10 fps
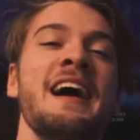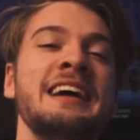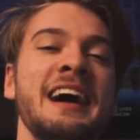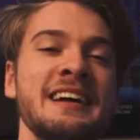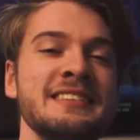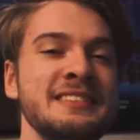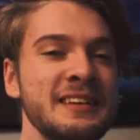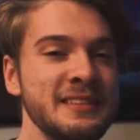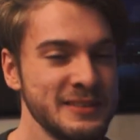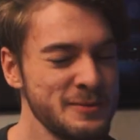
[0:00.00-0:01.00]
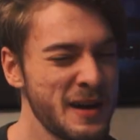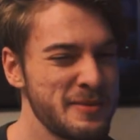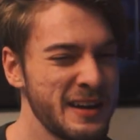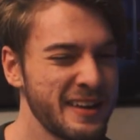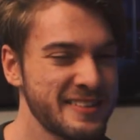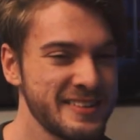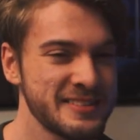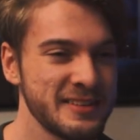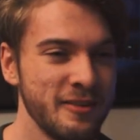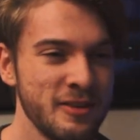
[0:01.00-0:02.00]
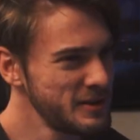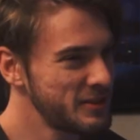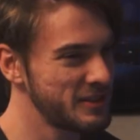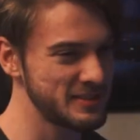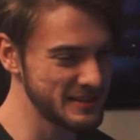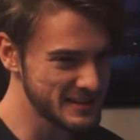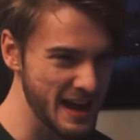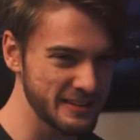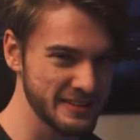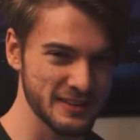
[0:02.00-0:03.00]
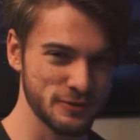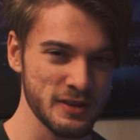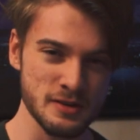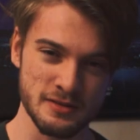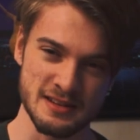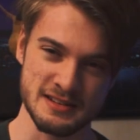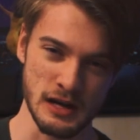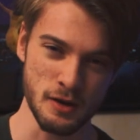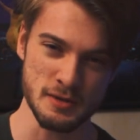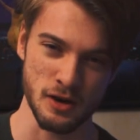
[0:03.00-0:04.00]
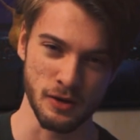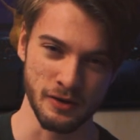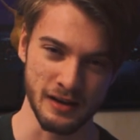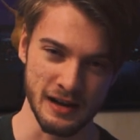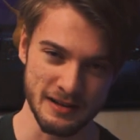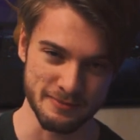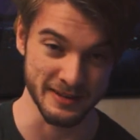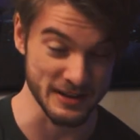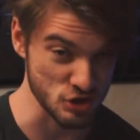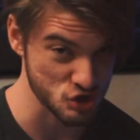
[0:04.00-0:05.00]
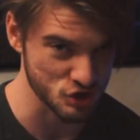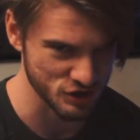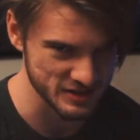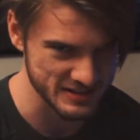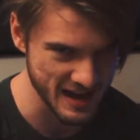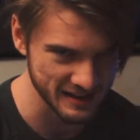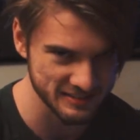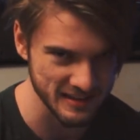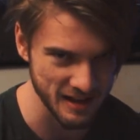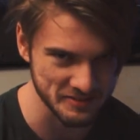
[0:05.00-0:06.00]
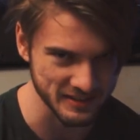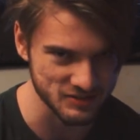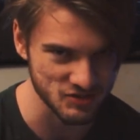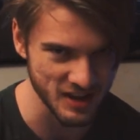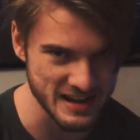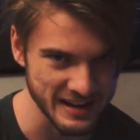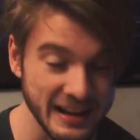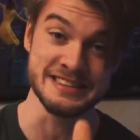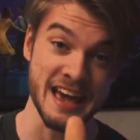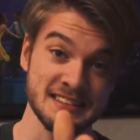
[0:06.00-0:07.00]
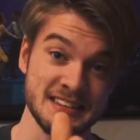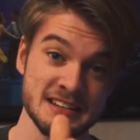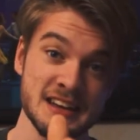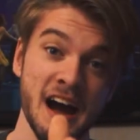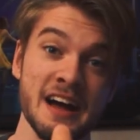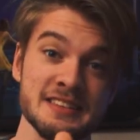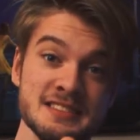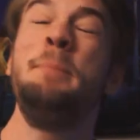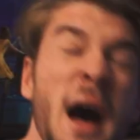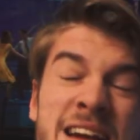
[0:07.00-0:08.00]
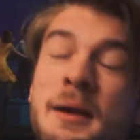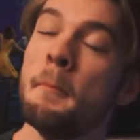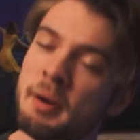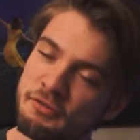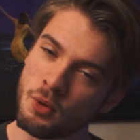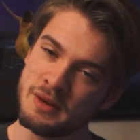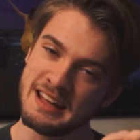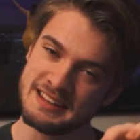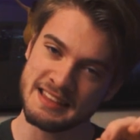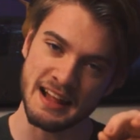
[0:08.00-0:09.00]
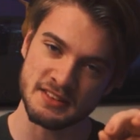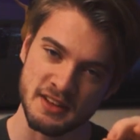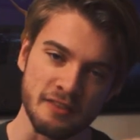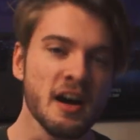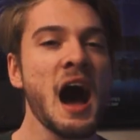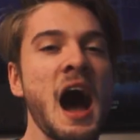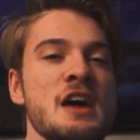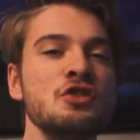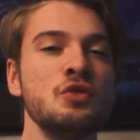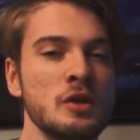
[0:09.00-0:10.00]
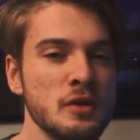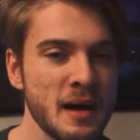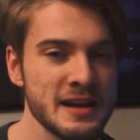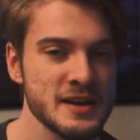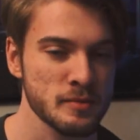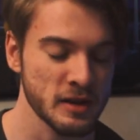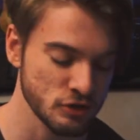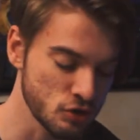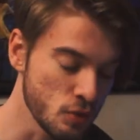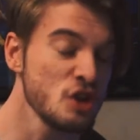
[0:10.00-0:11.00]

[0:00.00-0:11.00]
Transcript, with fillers: right, guys, you might be asking yourself, you know, the, the title of this video didn't tell me a whole lot, but it sure as heck sounds exciting. Yes, it does, but before we get to that stuff, I just want to remind everybody to